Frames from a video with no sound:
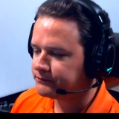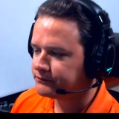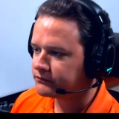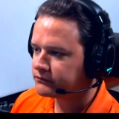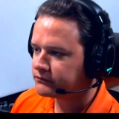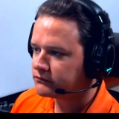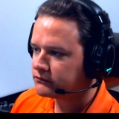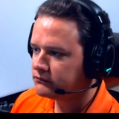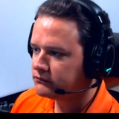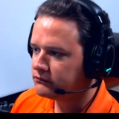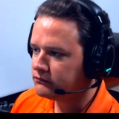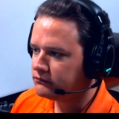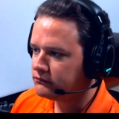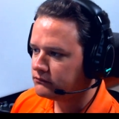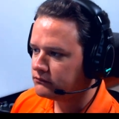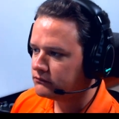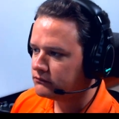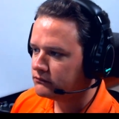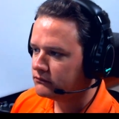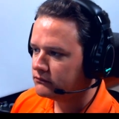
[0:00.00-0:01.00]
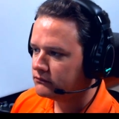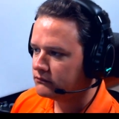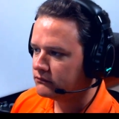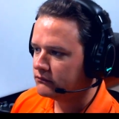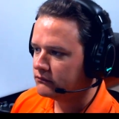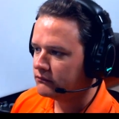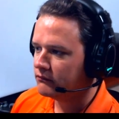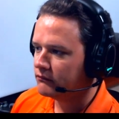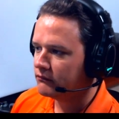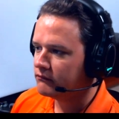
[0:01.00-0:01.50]

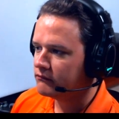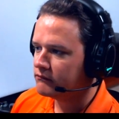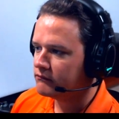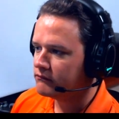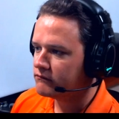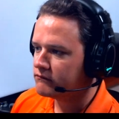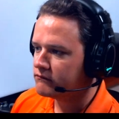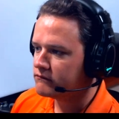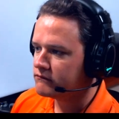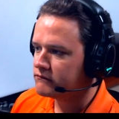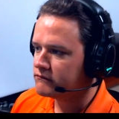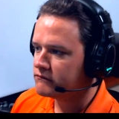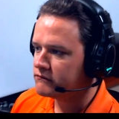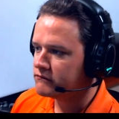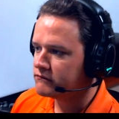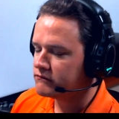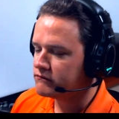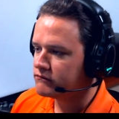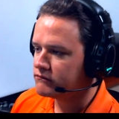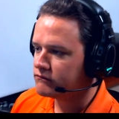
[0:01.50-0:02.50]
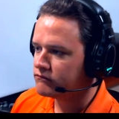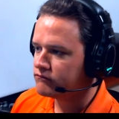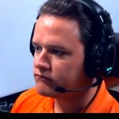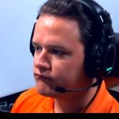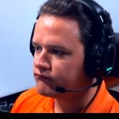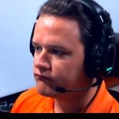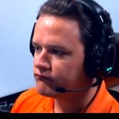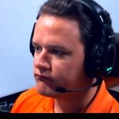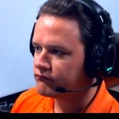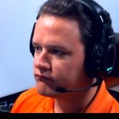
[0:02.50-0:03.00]

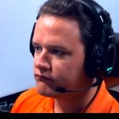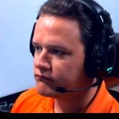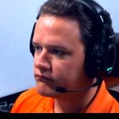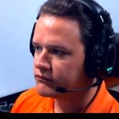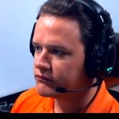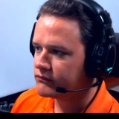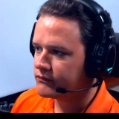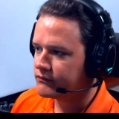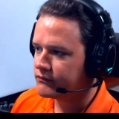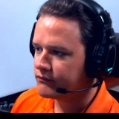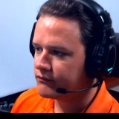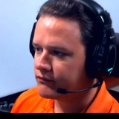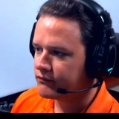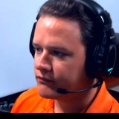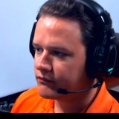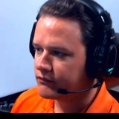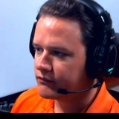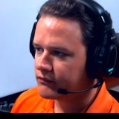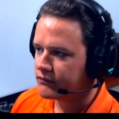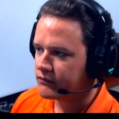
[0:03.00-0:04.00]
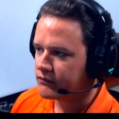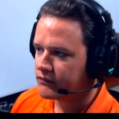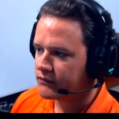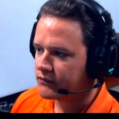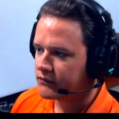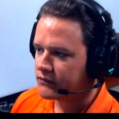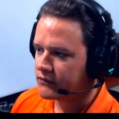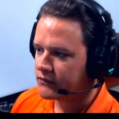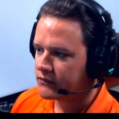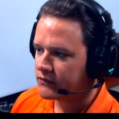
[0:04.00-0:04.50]

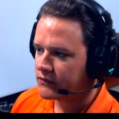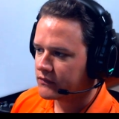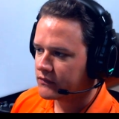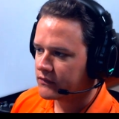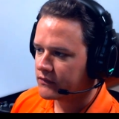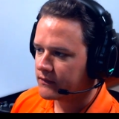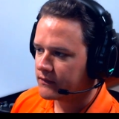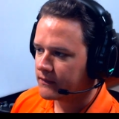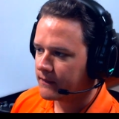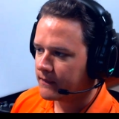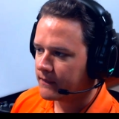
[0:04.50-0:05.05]
Nothing is said.